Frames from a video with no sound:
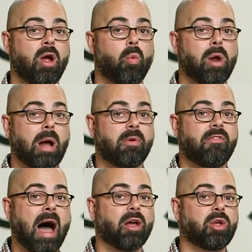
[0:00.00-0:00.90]
when I'm
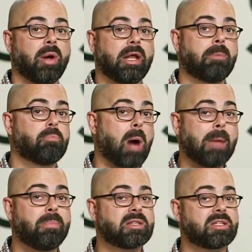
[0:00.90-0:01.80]
evaluating my
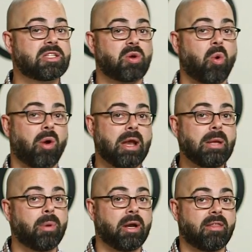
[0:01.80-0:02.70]
business or
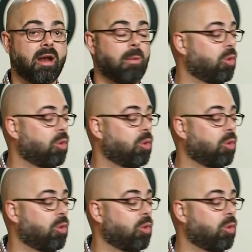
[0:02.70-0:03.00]
anybody that I'm